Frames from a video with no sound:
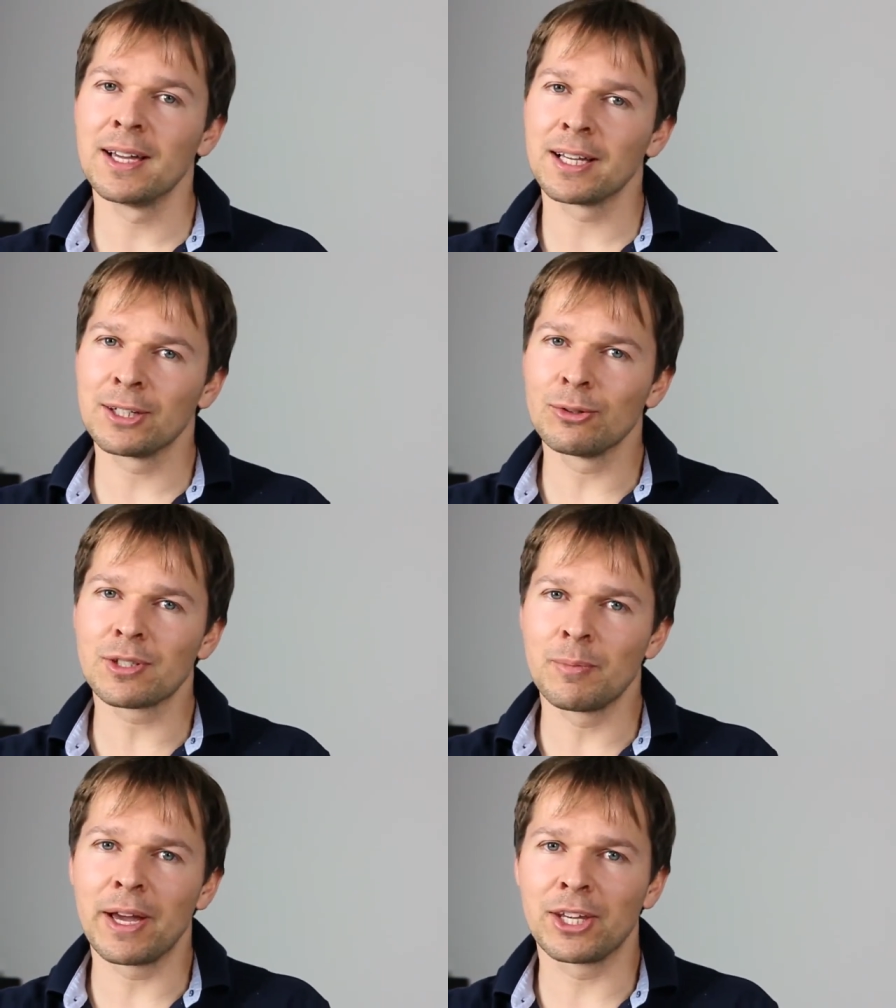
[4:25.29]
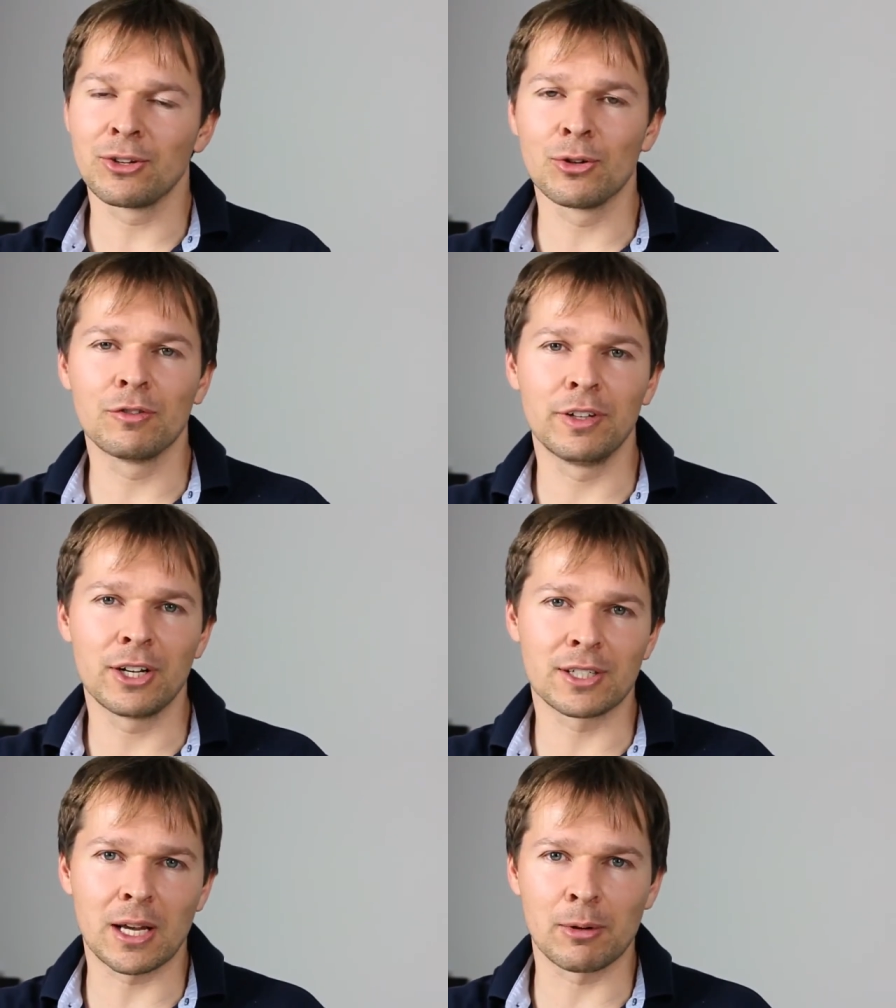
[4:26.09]
It can also make your
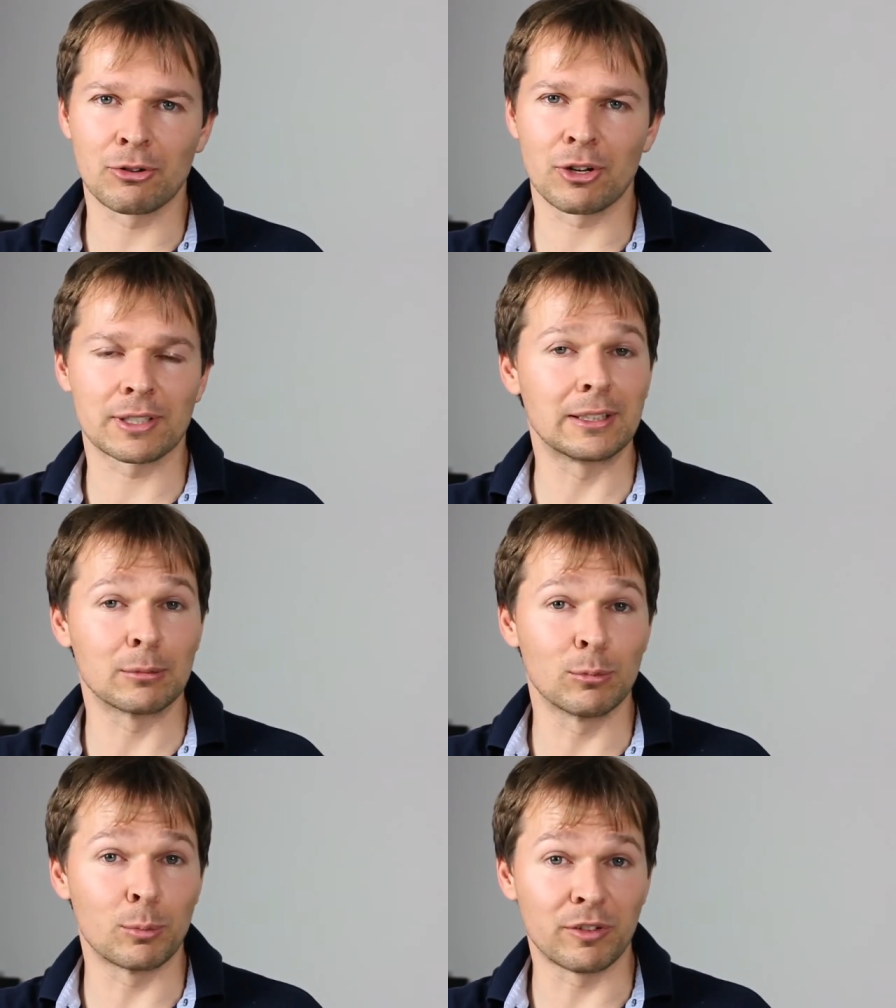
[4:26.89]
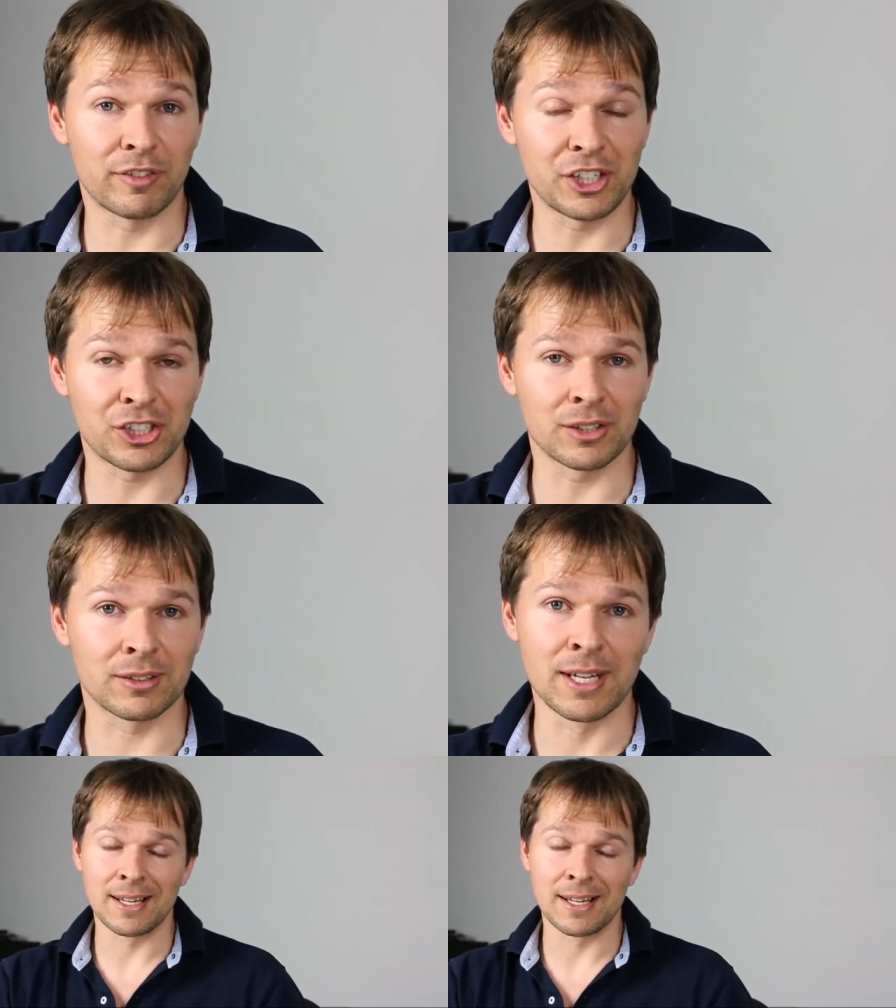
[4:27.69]
videos come across a lot more professional.